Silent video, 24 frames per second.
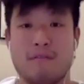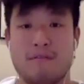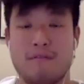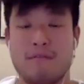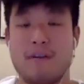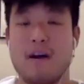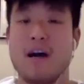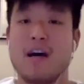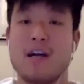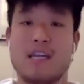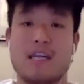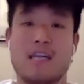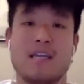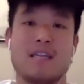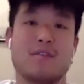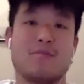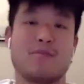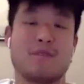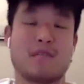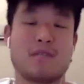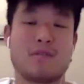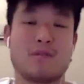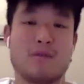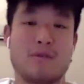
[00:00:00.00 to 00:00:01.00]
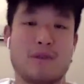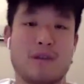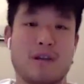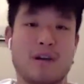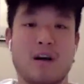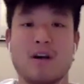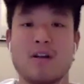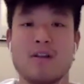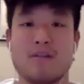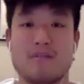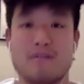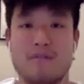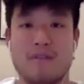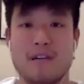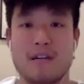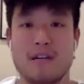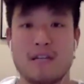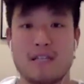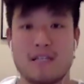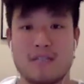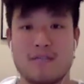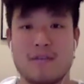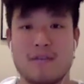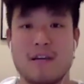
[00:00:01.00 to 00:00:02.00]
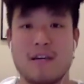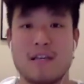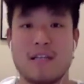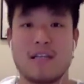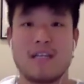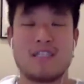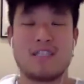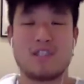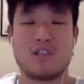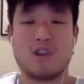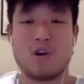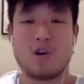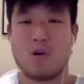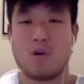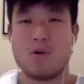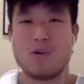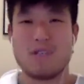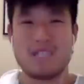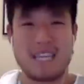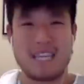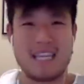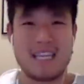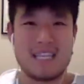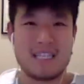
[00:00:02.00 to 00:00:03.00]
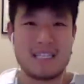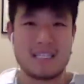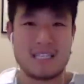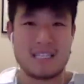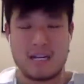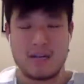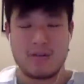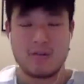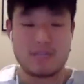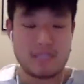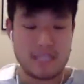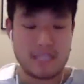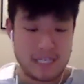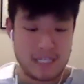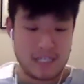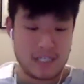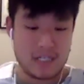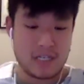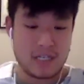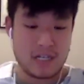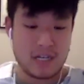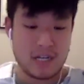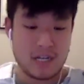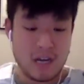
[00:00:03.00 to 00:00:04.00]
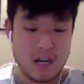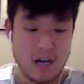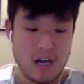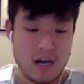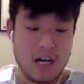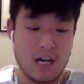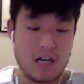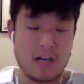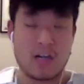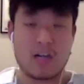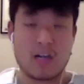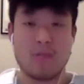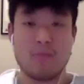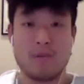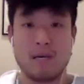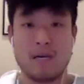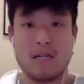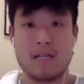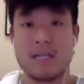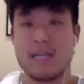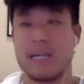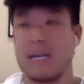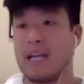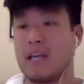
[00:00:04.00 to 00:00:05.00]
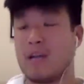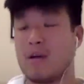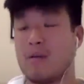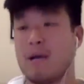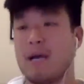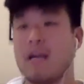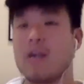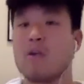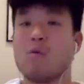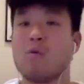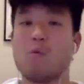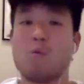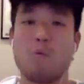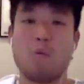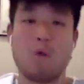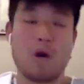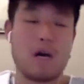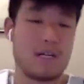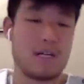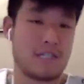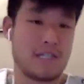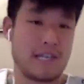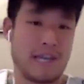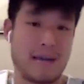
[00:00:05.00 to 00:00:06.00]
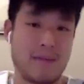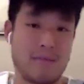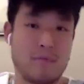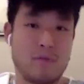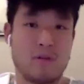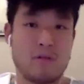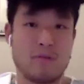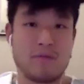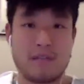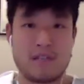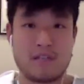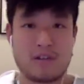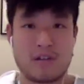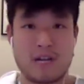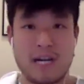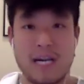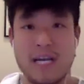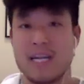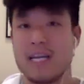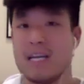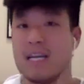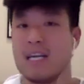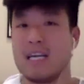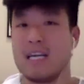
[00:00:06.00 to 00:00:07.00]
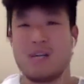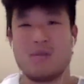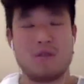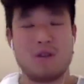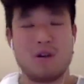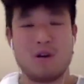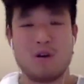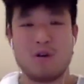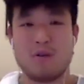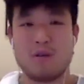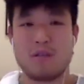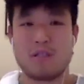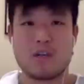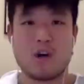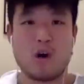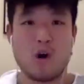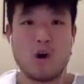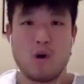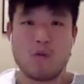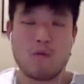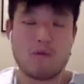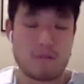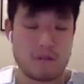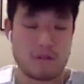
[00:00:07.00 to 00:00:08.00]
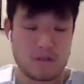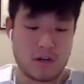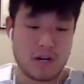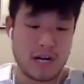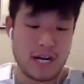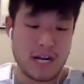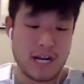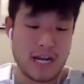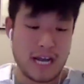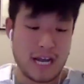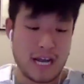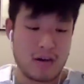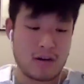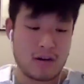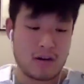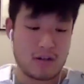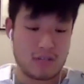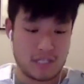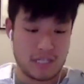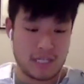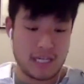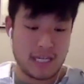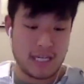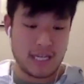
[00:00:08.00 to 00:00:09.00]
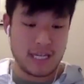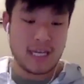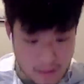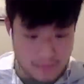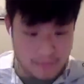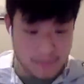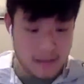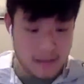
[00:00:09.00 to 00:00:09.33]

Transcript: Fani, the reason why we call her Fungus Fani is she always had this irritation on her belly. And no matter what shampoo we tried, it would always over dry out her skin.